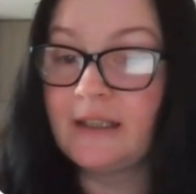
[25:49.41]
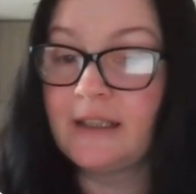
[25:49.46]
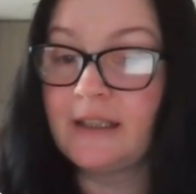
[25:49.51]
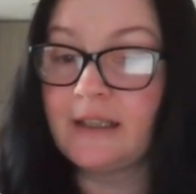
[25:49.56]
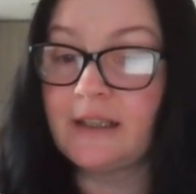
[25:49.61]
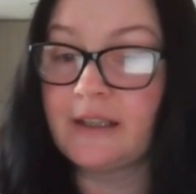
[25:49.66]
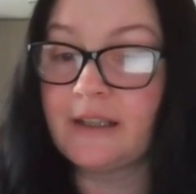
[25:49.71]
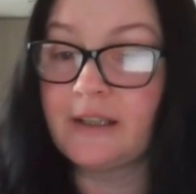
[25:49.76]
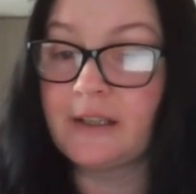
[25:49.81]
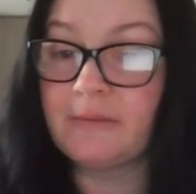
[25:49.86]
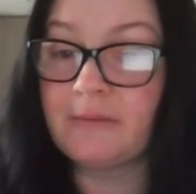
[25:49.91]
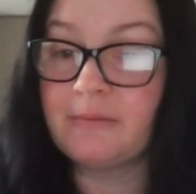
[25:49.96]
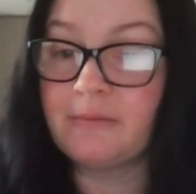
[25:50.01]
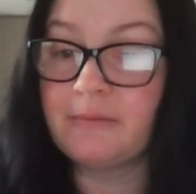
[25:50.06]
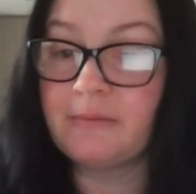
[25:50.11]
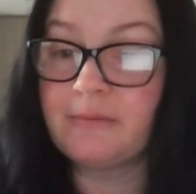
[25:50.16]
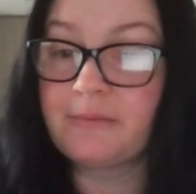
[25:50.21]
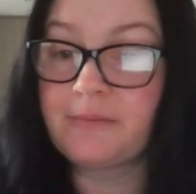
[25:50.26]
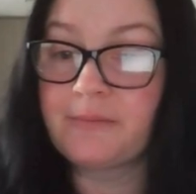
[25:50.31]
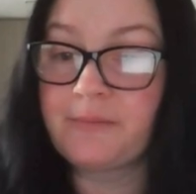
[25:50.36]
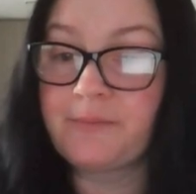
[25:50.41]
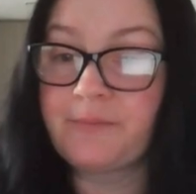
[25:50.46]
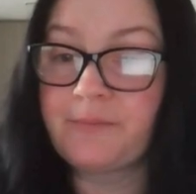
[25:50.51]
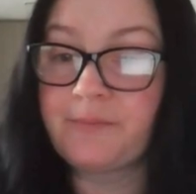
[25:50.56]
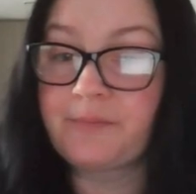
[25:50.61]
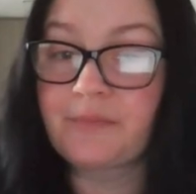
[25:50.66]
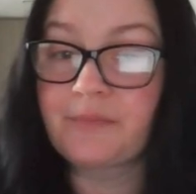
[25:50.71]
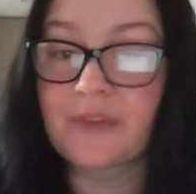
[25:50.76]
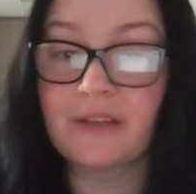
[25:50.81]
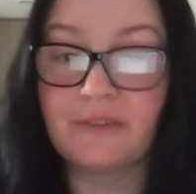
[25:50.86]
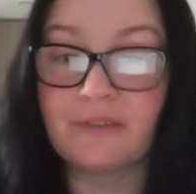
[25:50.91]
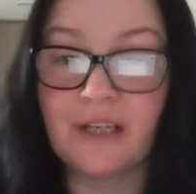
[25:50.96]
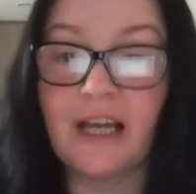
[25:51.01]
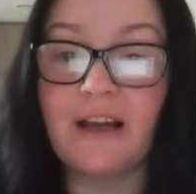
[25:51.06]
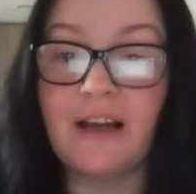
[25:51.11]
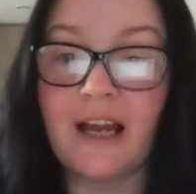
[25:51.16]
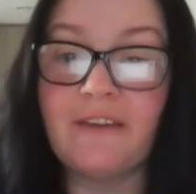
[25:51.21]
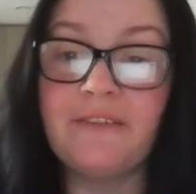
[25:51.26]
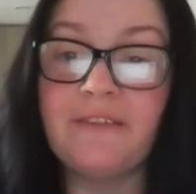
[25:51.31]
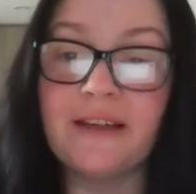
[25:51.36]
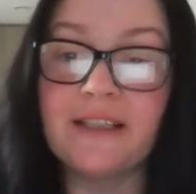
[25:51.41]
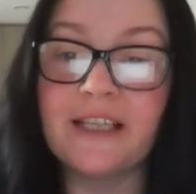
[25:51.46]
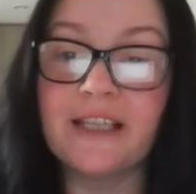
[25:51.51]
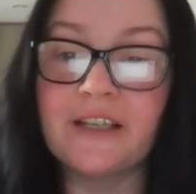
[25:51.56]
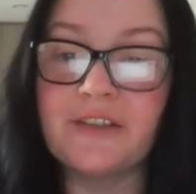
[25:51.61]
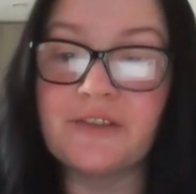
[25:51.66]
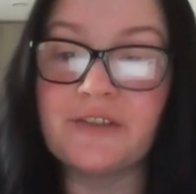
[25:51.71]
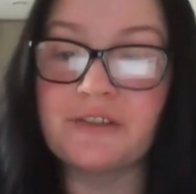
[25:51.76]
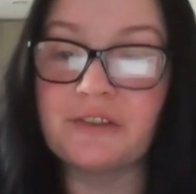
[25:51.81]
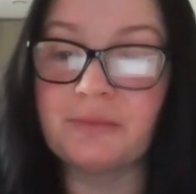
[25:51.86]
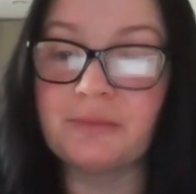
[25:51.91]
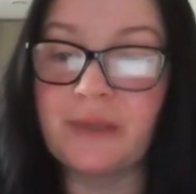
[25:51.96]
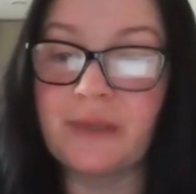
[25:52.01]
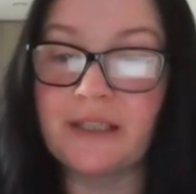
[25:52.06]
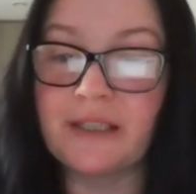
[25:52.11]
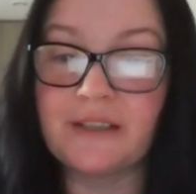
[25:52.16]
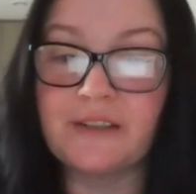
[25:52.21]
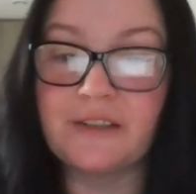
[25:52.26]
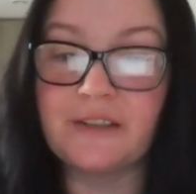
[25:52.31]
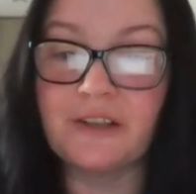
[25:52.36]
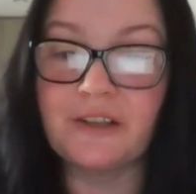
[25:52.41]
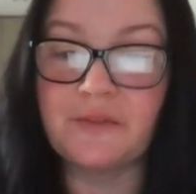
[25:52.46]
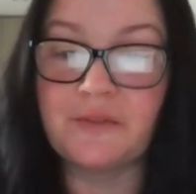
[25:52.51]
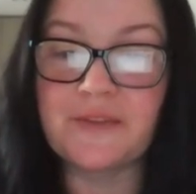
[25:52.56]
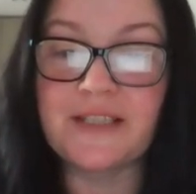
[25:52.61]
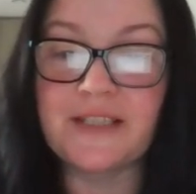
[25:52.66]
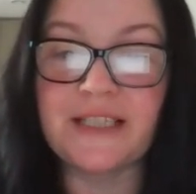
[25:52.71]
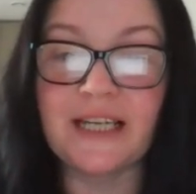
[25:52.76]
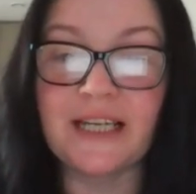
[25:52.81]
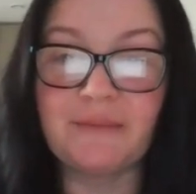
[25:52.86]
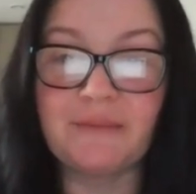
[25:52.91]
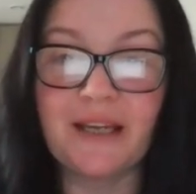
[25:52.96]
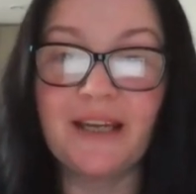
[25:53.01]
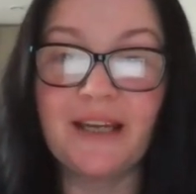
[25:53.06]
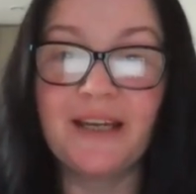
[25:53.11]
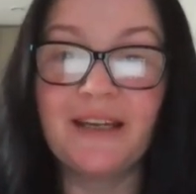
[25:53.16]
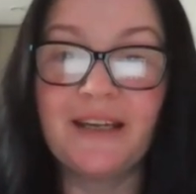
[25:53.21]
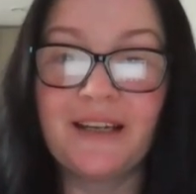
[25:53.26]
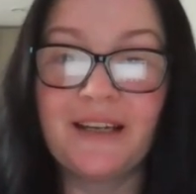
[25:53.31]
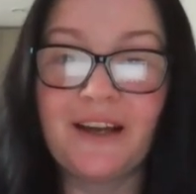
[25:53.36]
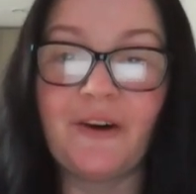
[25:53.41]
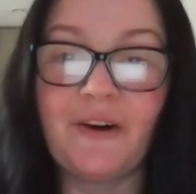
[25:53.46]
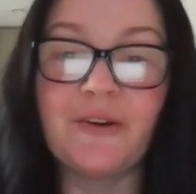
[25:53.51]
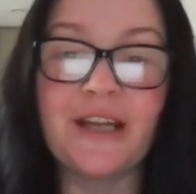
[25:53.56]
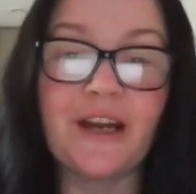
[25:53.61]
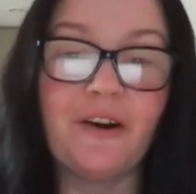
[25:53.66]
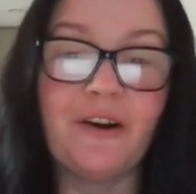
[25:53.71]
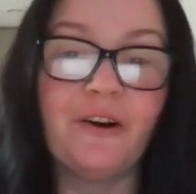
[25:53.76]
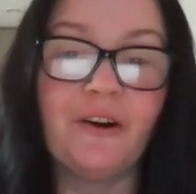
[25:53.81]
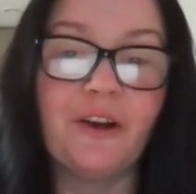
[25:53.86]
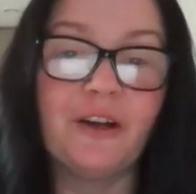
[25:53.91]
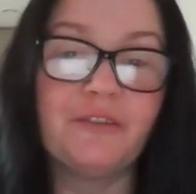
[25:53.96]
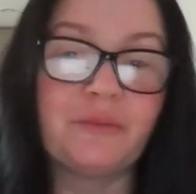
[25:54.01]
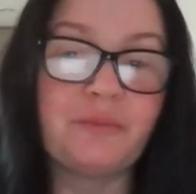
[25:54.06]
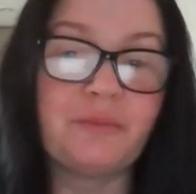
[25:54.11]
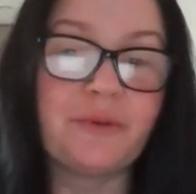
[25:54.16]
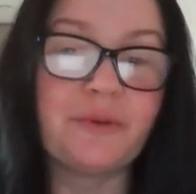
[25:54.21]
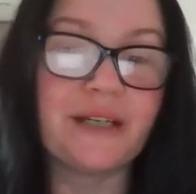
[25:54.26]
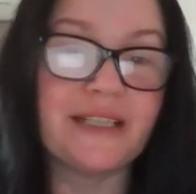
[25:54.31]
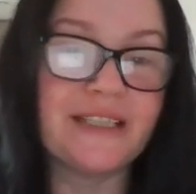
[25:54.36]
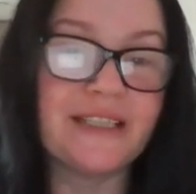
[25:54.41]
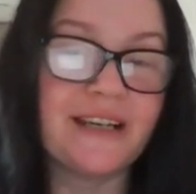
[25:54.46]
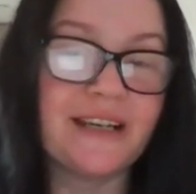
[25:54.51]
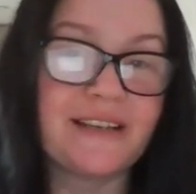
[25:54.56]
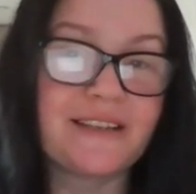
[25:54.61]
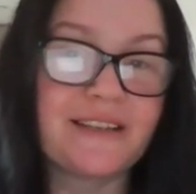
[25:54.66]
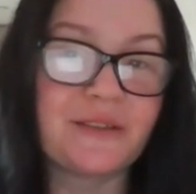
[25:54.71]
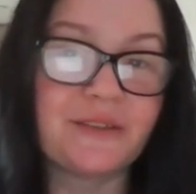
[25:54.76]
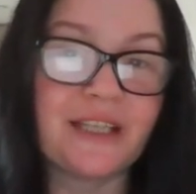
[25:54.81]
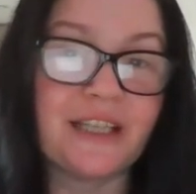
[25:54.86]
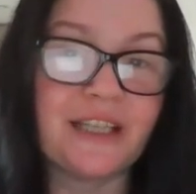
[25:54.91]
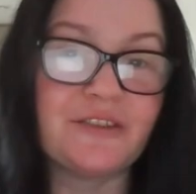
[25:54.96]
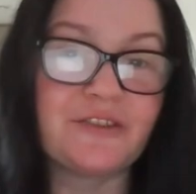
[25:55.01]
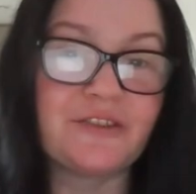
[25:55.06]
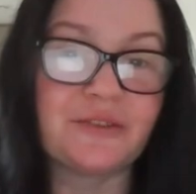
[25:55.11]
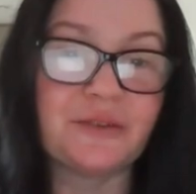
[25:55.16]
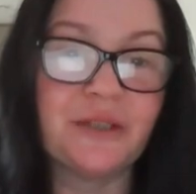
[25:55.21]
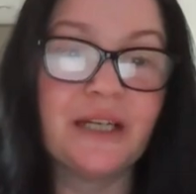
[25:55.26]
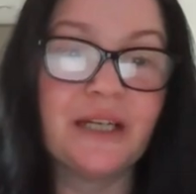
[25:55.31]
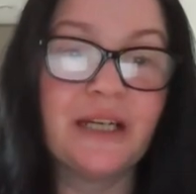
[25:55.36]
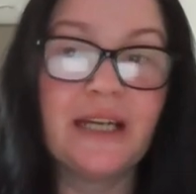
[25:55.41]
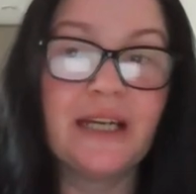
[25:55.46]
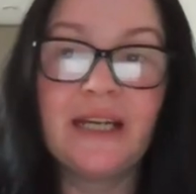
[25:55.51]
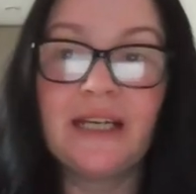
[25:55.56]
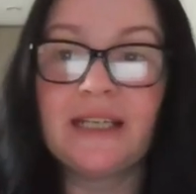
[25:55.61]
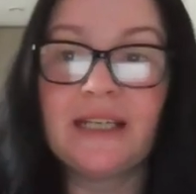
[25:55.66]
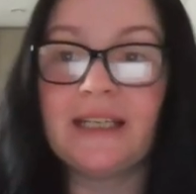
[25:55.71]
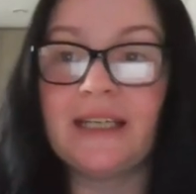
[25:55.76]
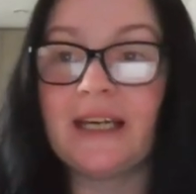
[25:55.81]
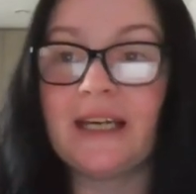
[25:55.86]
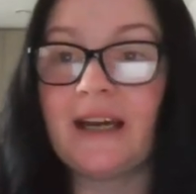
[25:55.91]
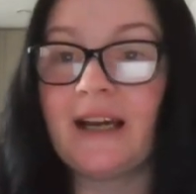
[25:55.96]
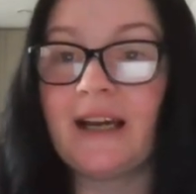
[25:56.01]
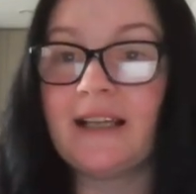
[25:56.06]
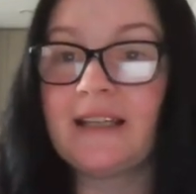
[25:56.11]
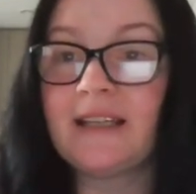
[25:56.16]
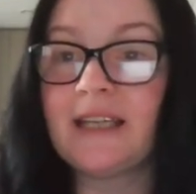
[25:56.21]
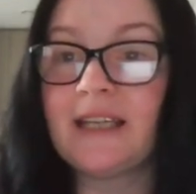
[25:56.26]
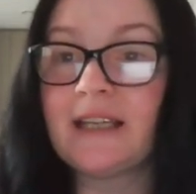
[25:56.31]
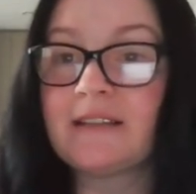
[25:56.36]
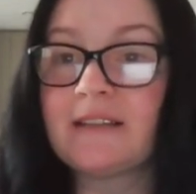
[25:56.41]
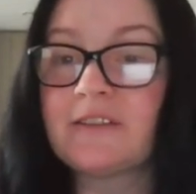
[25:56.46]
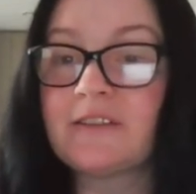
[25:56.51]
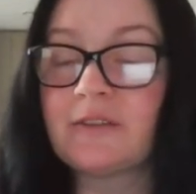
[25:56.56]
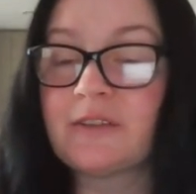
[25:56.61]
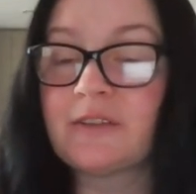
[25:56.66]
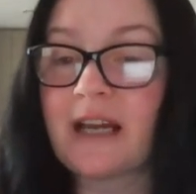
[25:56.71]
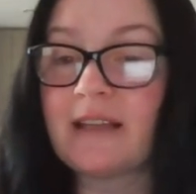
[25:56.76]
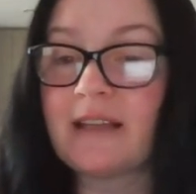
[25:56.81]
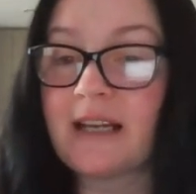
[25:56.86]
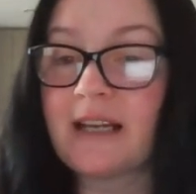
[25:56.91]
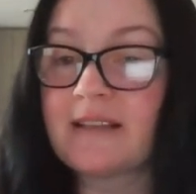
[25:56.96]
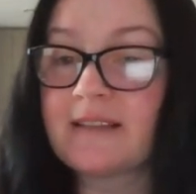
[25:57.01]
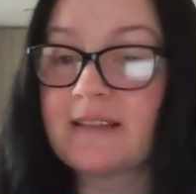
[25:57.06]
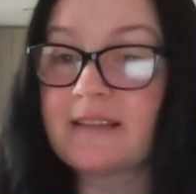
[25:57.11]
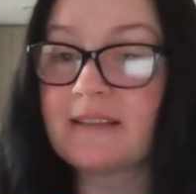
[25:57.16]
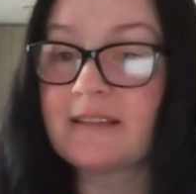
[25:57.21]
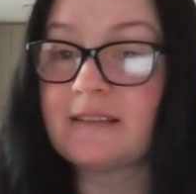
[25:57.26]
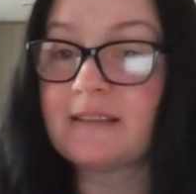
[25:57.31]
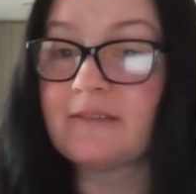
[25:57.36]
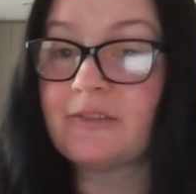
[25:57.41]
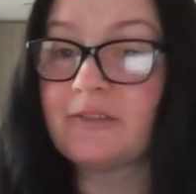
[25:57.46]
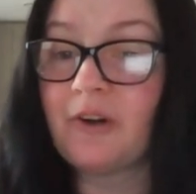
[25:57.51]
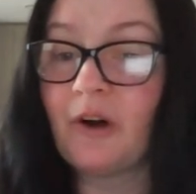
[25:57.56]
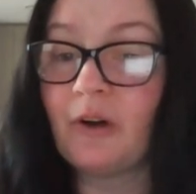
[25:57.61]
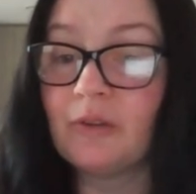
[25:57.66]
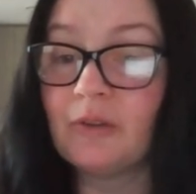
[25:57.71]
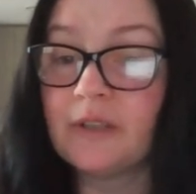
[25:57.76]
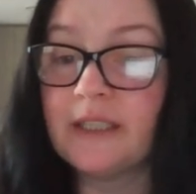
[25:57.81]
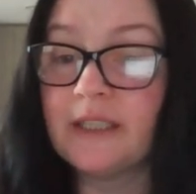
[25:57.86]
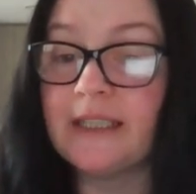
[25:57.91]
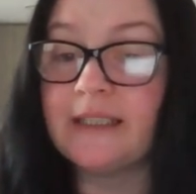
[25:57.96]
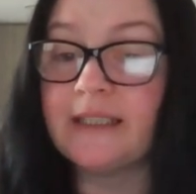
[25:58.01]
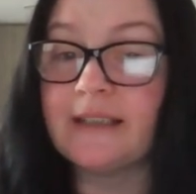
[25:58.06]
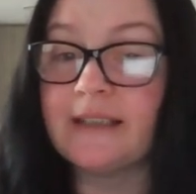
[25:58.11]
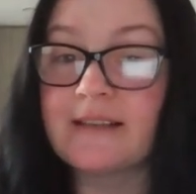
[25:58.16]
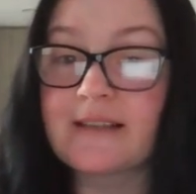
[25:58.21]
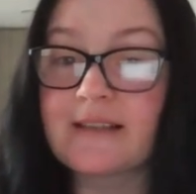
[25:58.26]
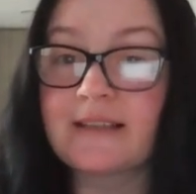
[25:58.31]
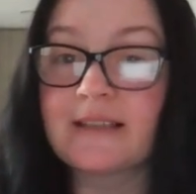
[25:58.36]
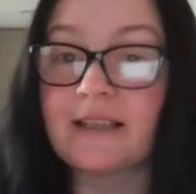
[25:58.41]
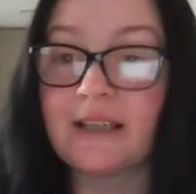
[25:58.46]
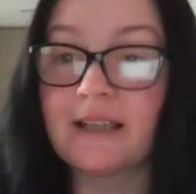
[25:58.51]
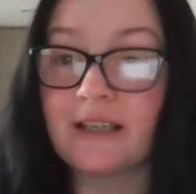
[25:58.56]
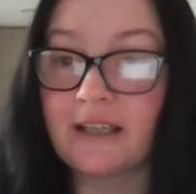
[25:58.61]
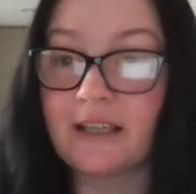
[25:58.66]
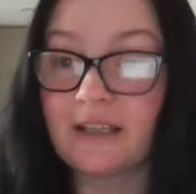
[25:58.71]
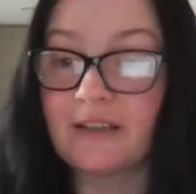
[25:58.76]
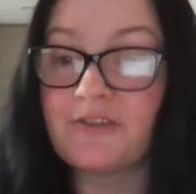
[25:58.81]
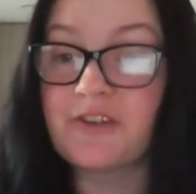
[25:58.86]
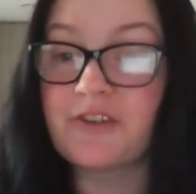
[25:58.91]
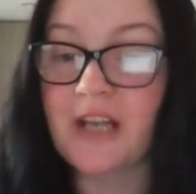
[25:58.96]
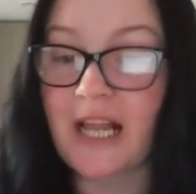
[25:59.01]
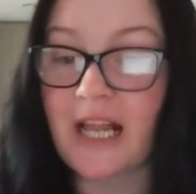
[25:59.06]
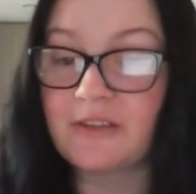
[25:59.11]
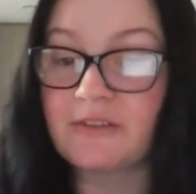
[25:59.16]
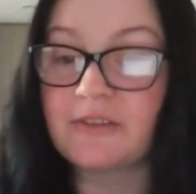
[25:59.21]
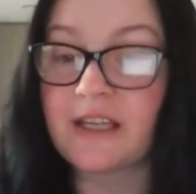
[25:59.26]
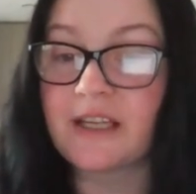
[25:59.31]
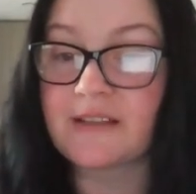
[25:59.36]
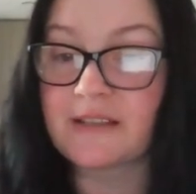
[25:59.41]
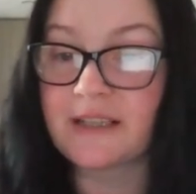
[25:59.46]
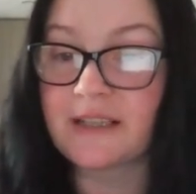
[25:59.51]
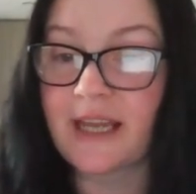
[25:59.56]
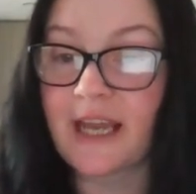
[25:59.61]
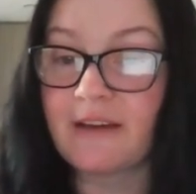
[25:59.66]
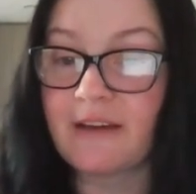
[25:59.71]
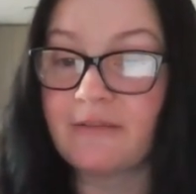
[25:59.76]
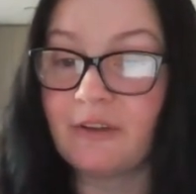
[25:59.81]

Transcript: Um, well, I think they do, but obviously I'm. Oh yeah, all over print. Yeah, so they do. Yeah, I think so. That's only this Gelato doesn't have